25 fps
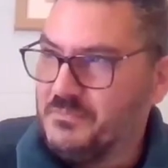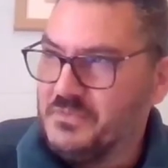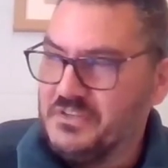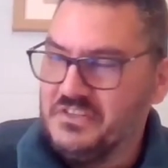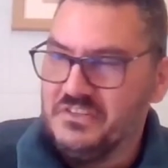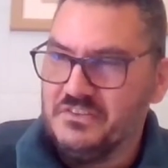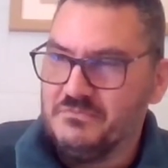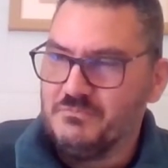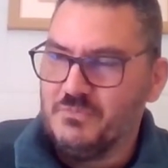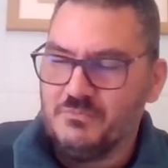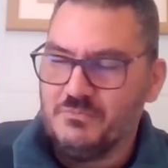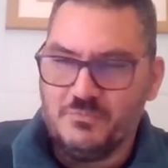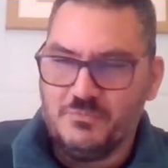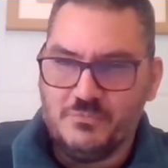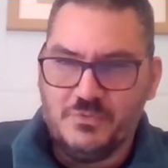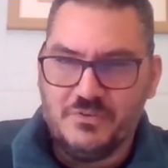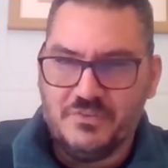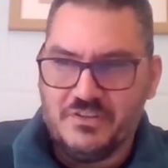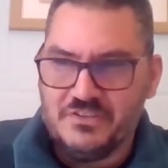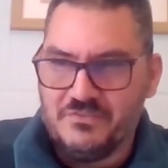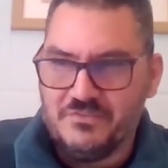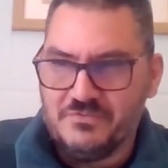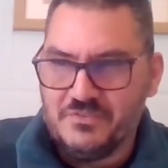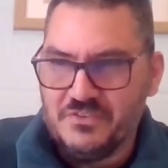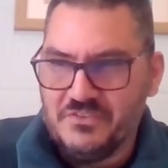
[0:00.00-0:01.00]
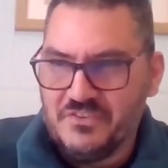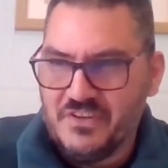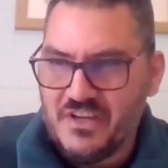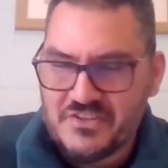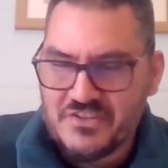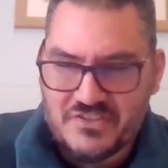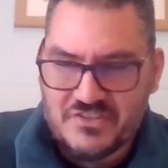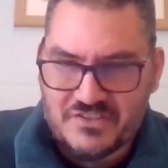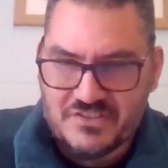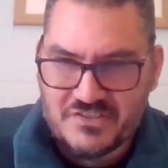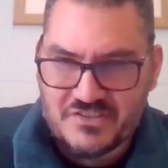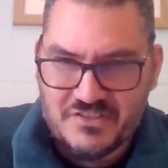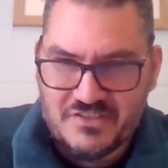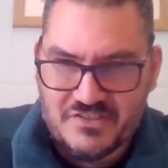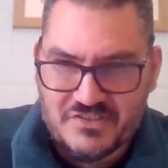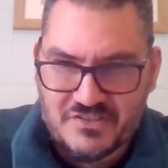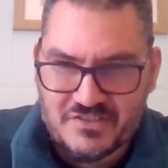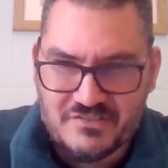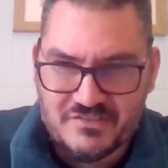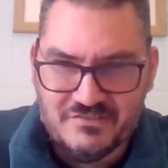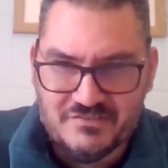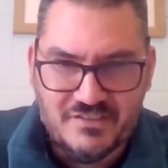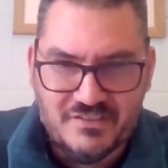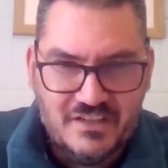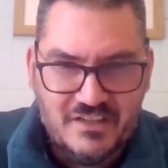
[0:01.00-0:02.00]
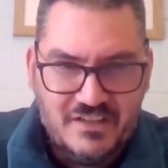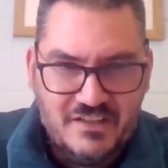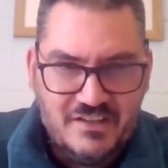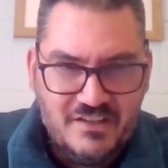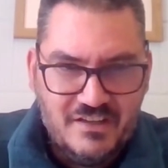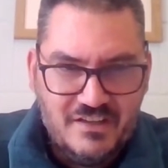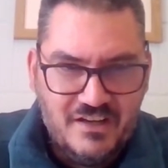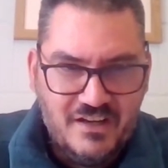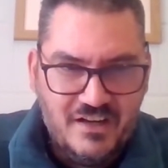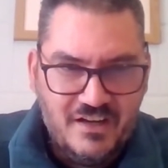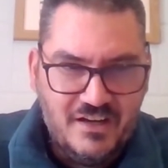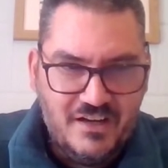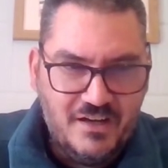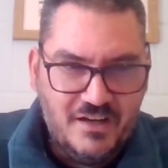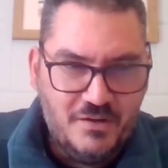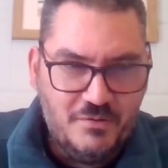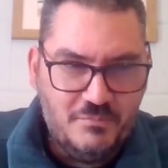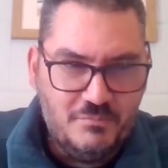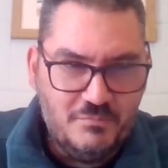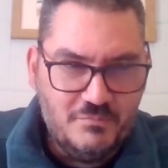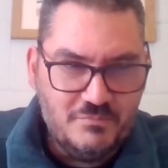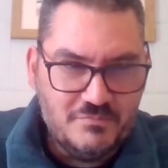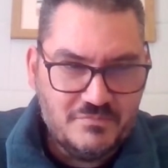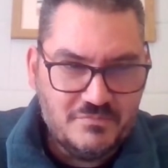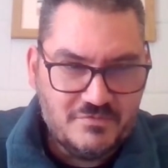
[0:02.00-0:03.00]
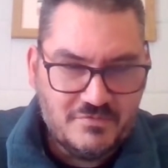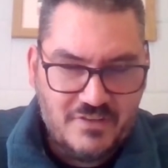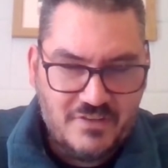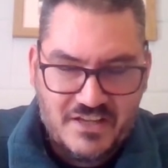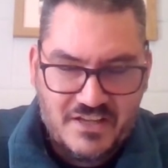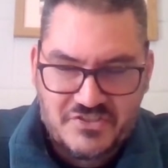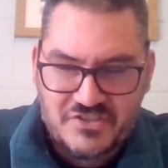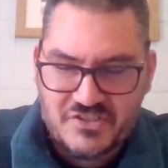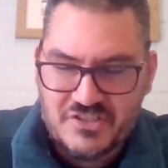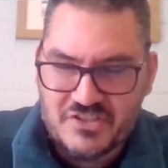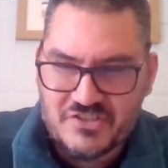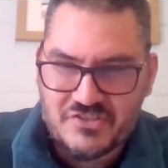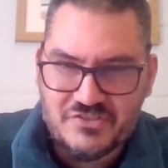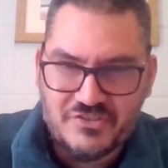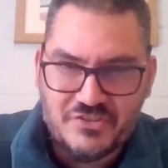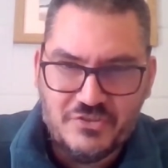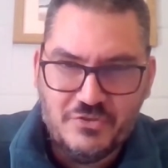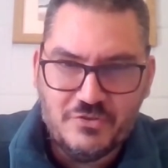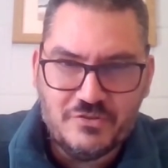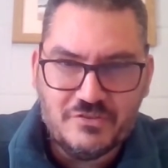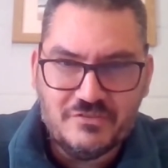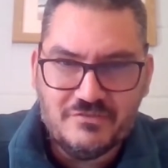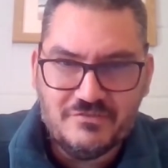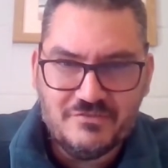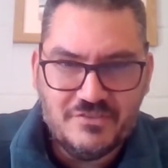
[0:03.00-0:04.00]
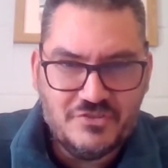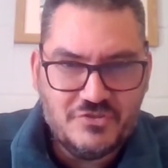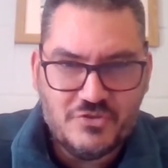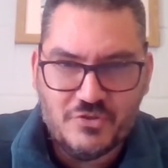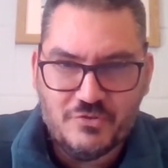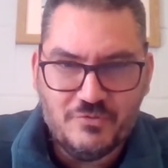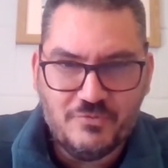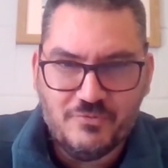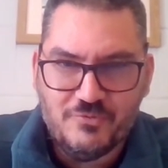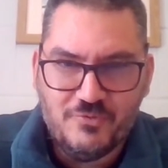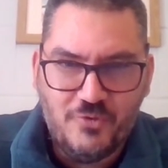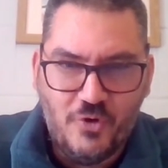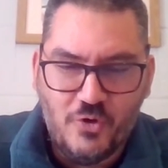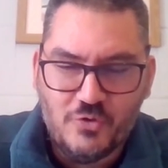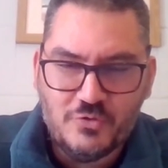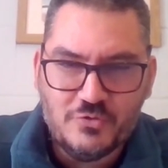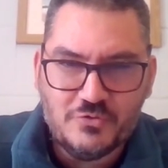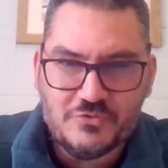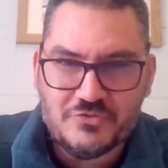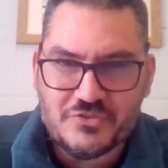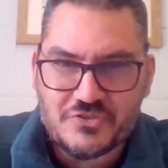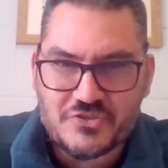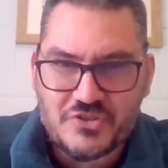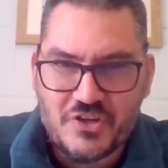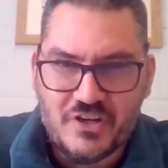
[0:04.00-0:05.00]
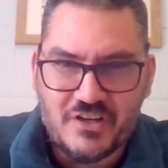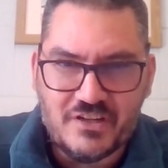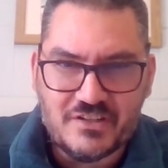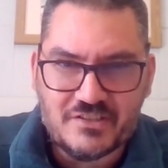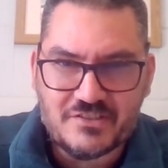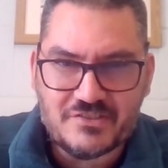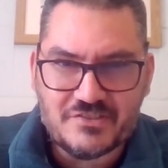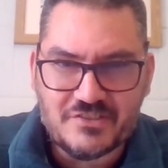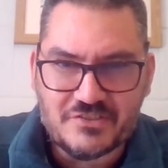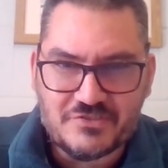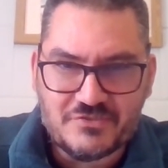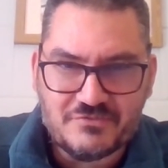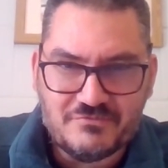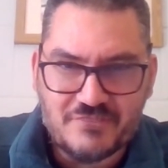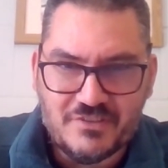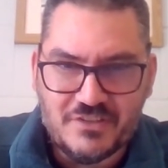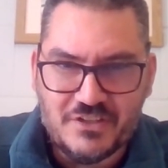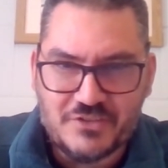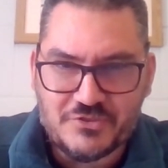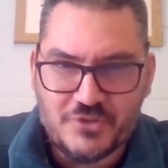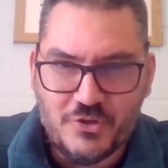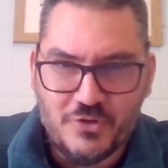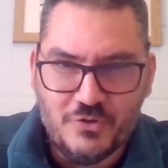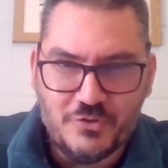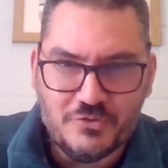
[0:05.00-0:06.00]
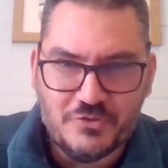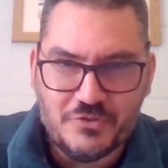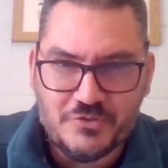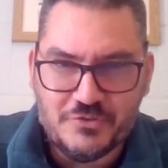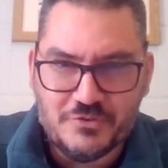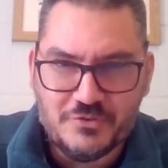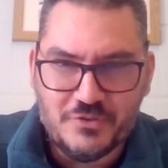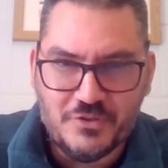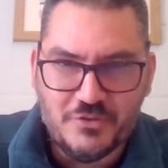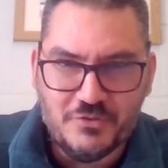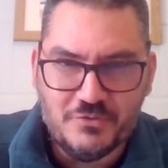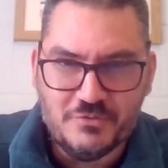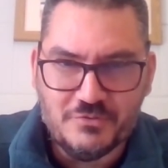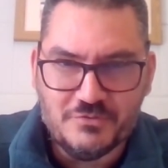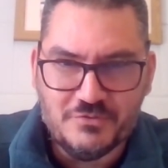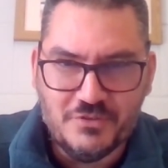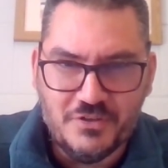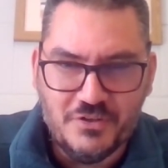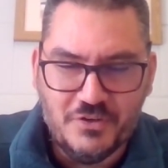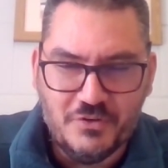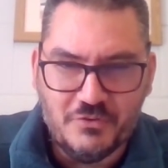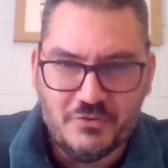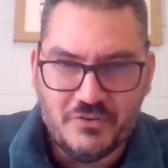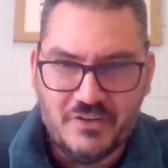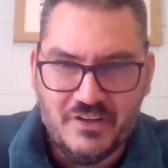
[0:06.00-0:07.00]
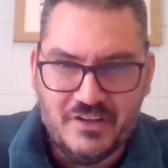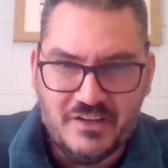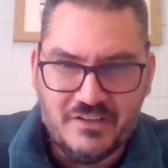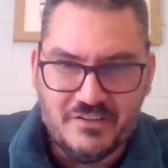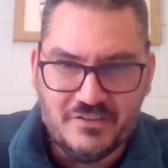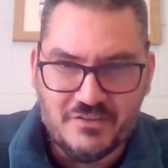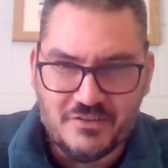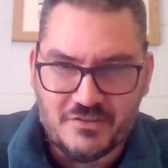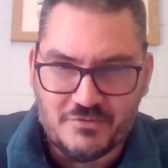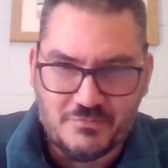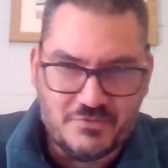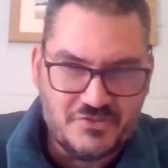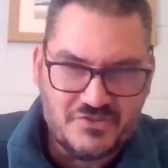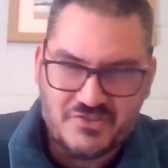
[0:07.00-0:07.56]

I mean we had a fantastic season last season. Did you follow the Sharks at all through all that, or